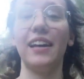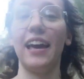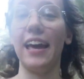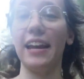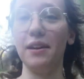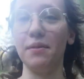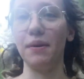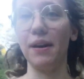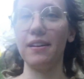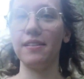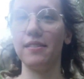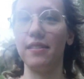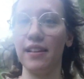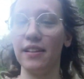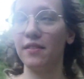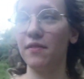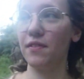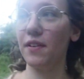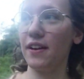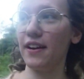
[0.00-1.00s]
Anyways,
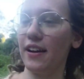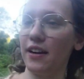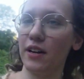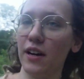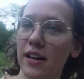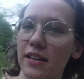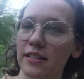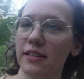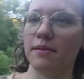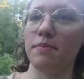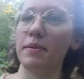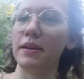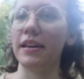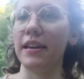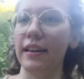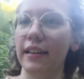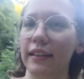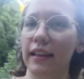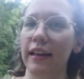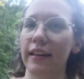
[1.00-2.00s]
it's very crazy
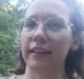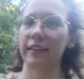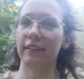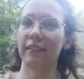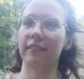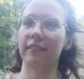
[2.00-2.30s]
being like